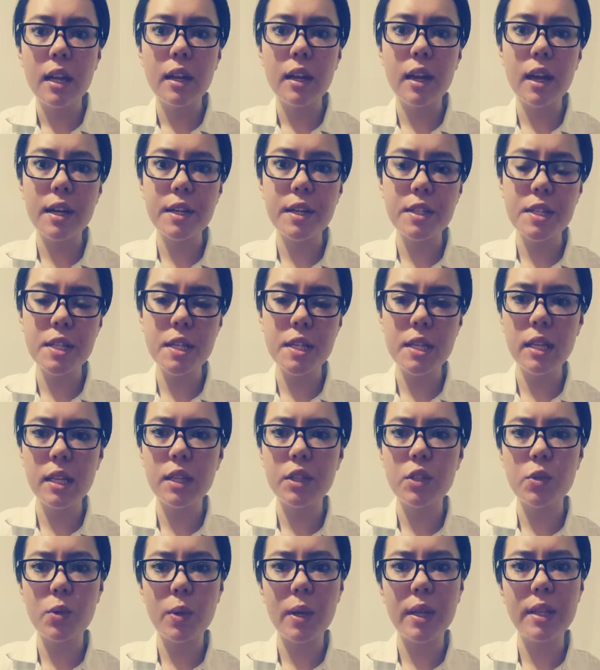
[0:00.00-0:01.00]
Gargi
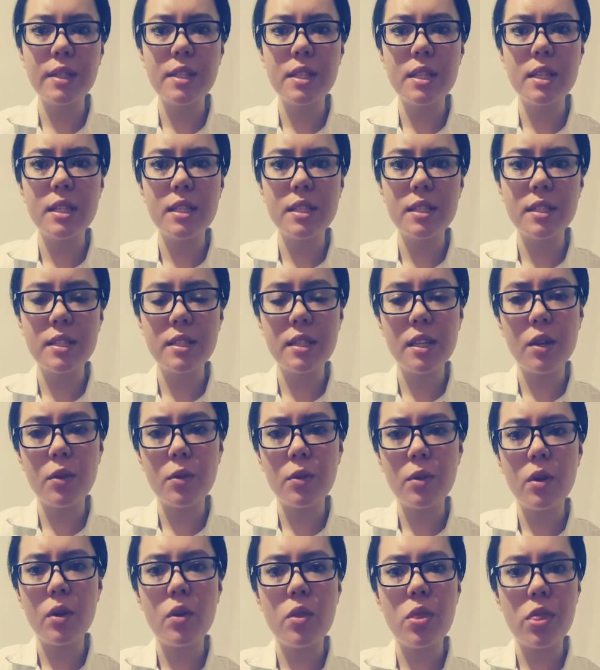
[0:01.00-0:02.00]

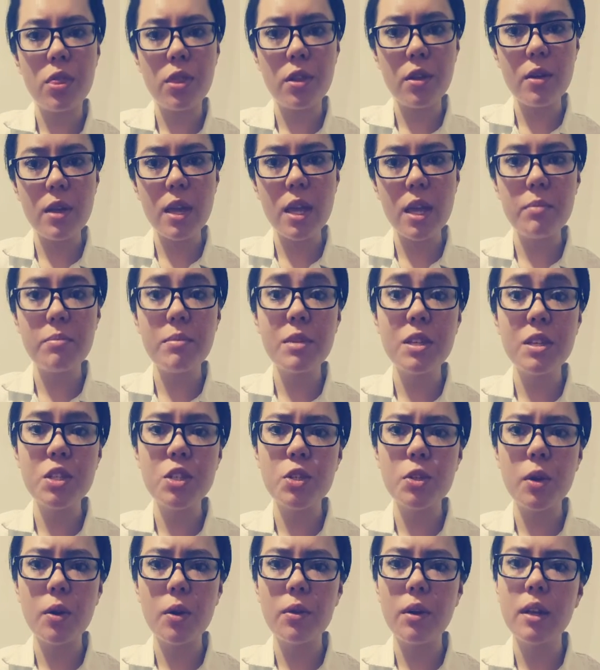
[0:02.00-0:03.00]
2003
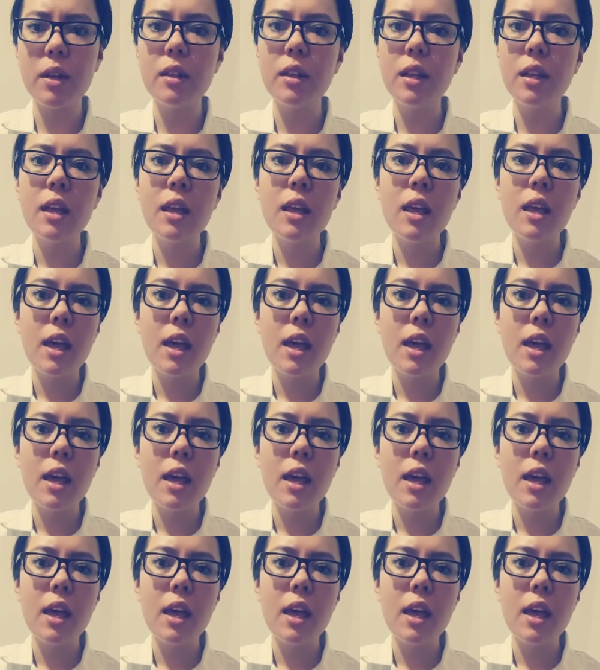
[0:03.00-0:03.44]
mentioned